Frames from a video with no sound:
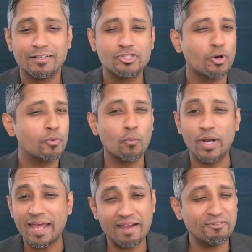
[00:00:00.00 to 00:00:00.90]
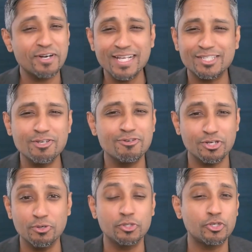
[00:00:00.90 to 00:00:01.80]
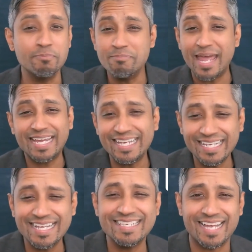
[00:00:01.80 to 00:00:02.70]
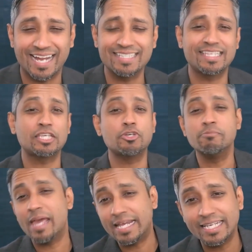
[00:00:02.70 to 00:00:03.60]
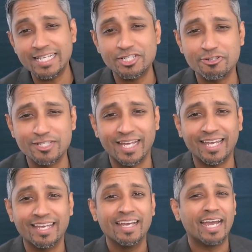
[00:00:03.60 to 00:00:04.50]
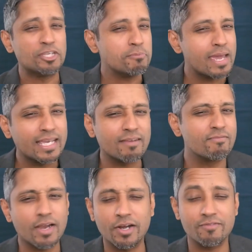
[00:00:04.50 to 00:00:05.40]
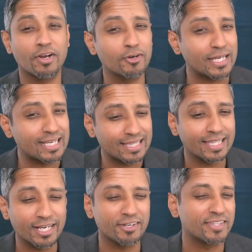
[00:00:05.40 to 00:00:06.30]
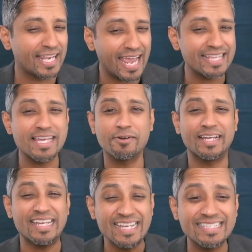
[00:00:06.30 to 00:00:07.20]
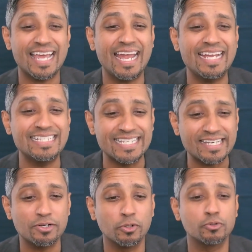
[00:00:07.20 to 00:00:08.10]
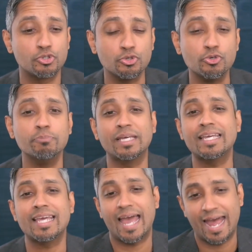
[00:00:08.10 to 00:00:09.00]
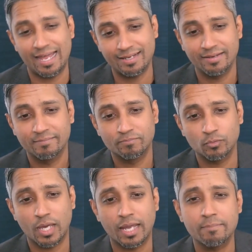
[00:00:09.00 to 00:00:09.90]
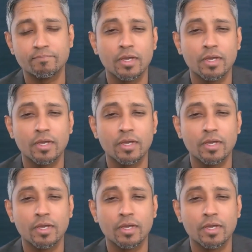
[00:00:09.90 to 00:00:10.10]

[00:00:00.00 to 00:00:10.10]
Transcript: So, whatever it is you do, you make it enticing, you make it interesting, and you make it very, very clear that, hey, there is a deal to be had. Okay